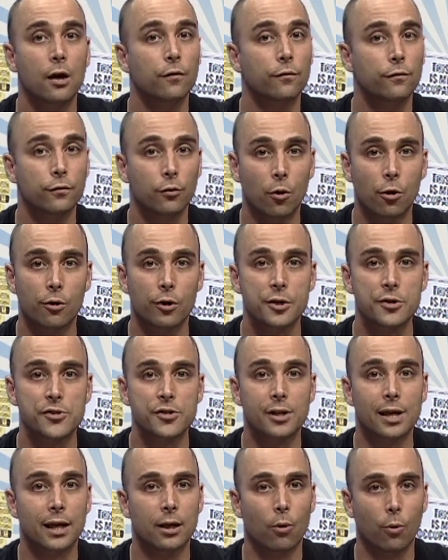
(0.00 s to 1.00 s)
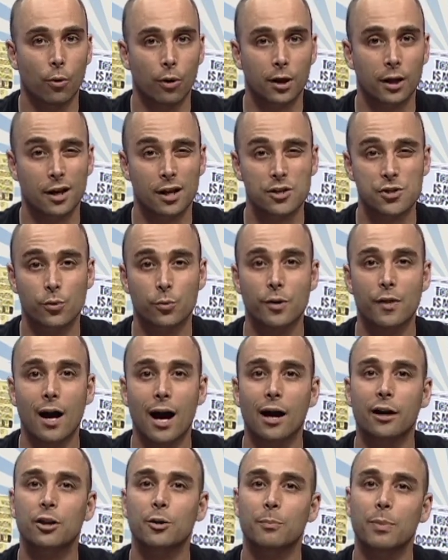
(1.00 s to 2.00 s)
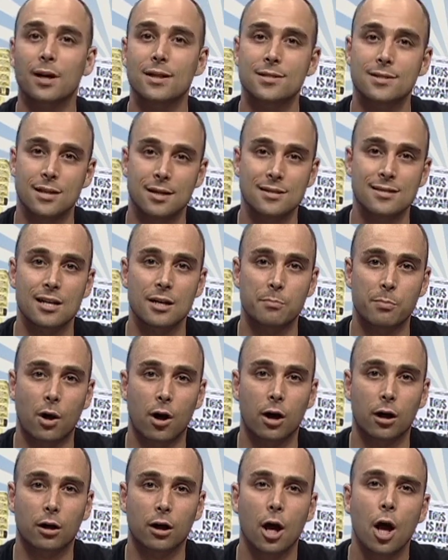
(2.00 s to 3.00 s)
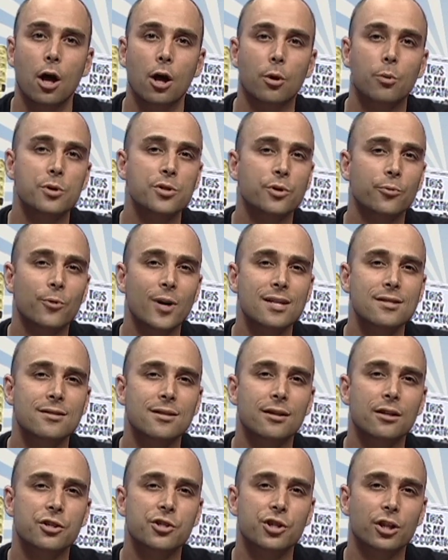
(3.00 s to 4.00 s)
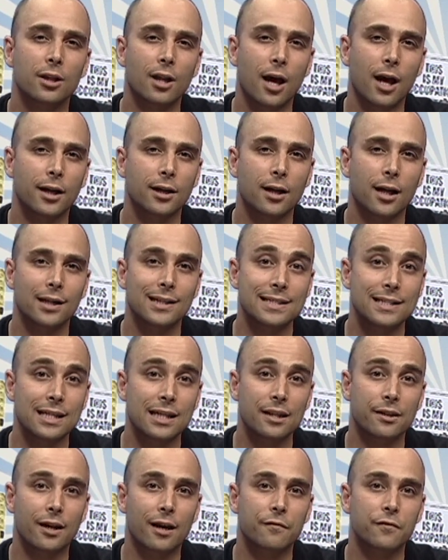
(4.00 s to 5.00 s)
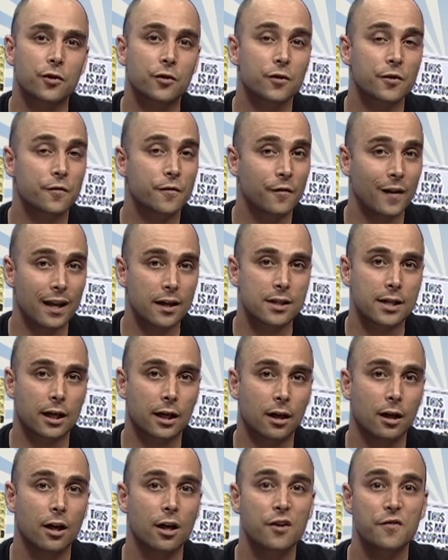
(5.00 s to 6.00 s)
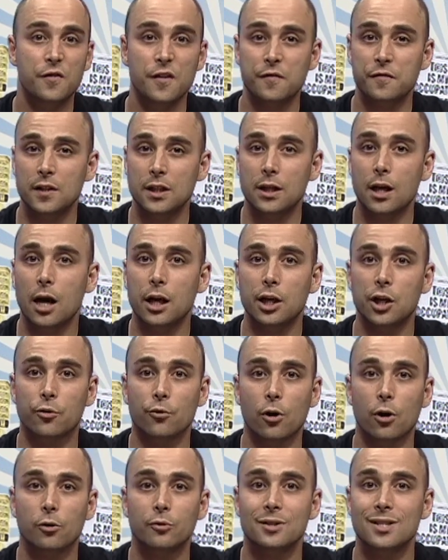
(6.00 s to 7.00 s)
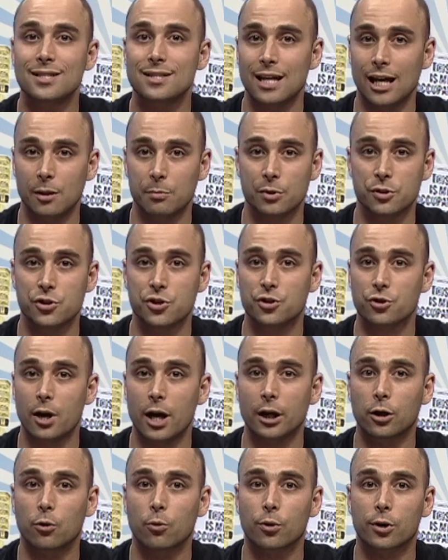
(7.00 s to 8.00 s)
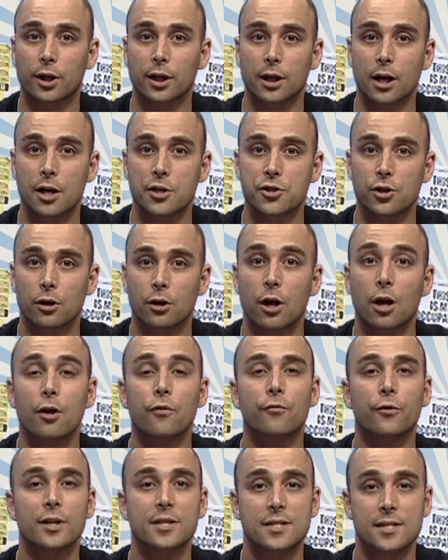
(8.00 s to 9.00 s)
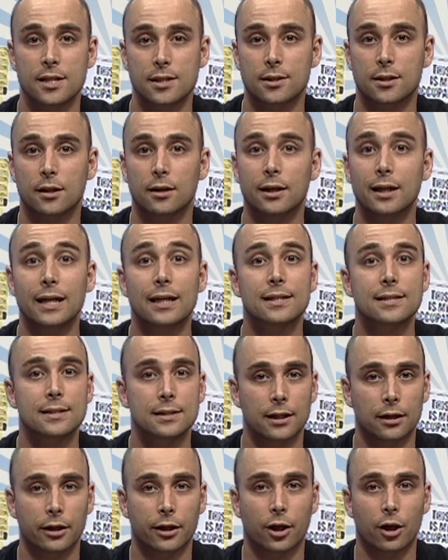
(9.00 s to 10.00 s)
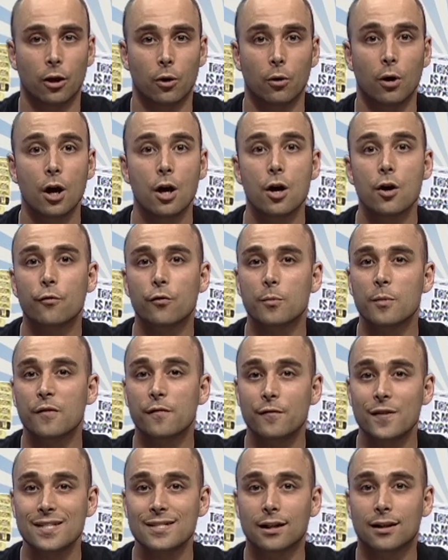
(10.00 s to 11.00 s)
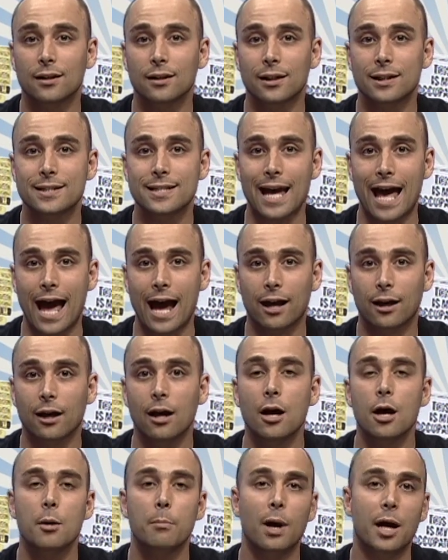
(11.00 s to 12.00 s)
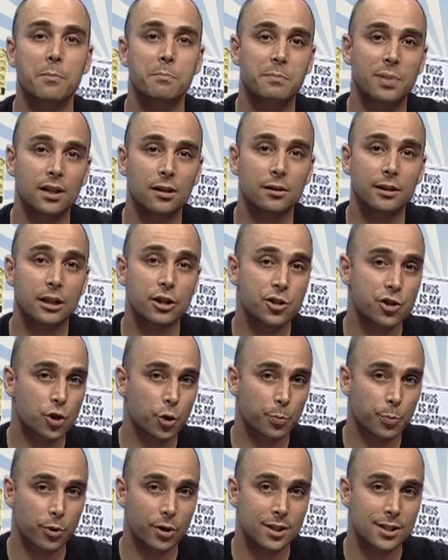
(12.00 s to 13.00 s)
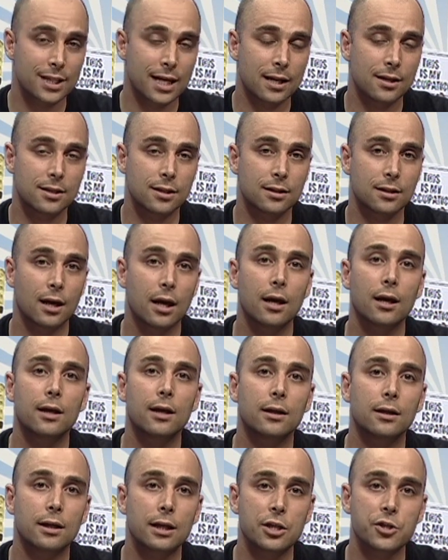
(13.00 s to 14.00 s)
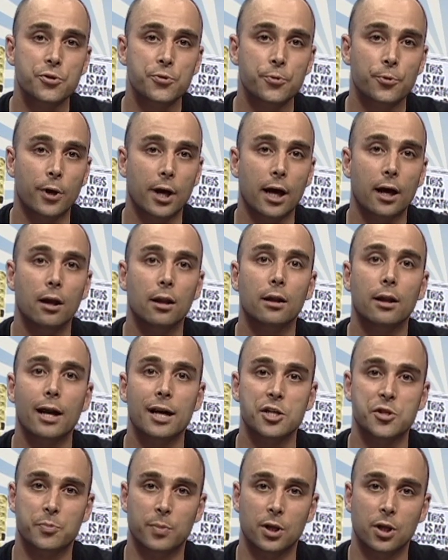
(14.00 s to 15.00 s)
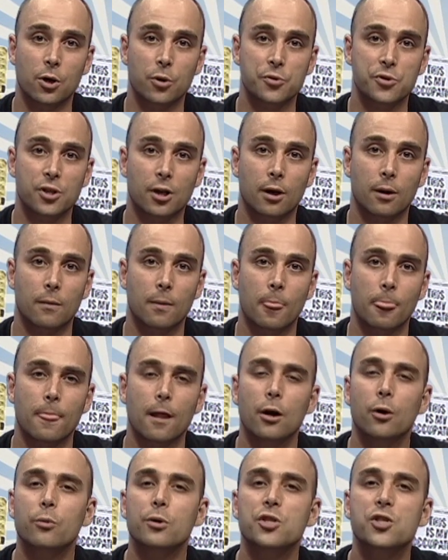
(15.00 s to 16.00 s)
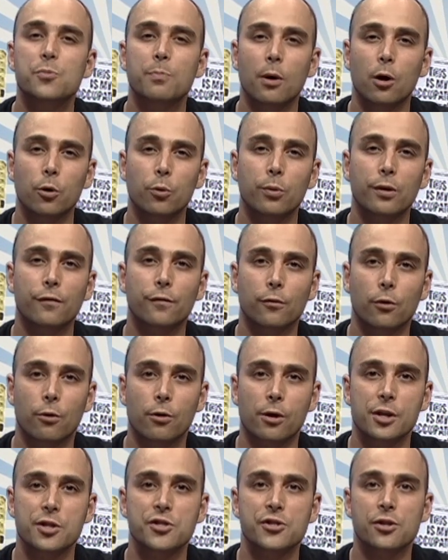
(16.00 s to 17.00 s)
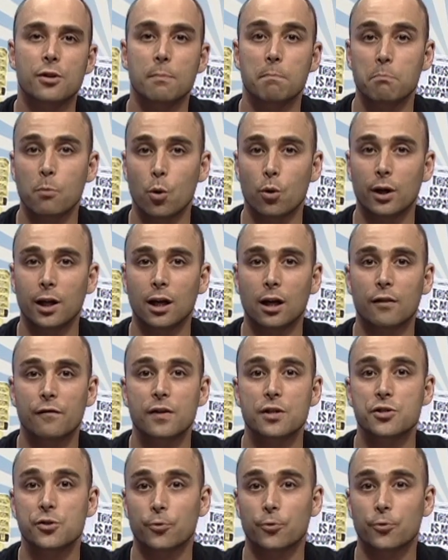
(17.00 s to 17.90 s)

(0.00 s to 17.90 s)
Flores, an organizer with Occupy Sunset Park, was arrested on July 19th after defending 59-year-old disabled strike organizer Francisca Ixtilico from a physical attack by building superintendent Israel Espinoza. We spoke with Flores the morning of his